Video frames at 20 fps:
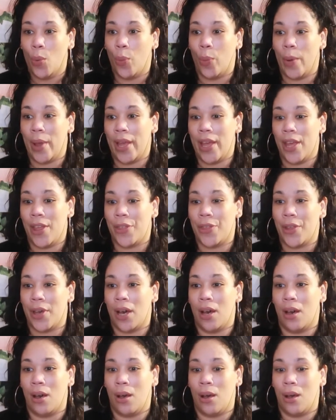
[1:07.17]
with,
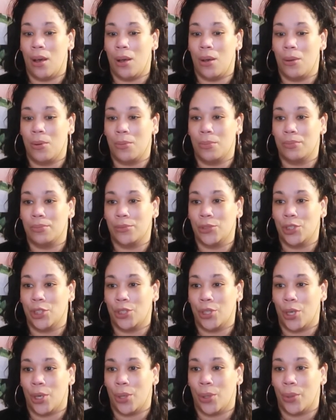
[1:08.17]
um, you
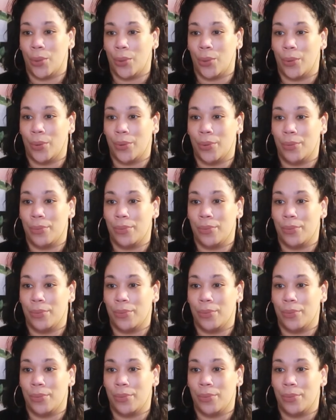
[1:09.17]
know,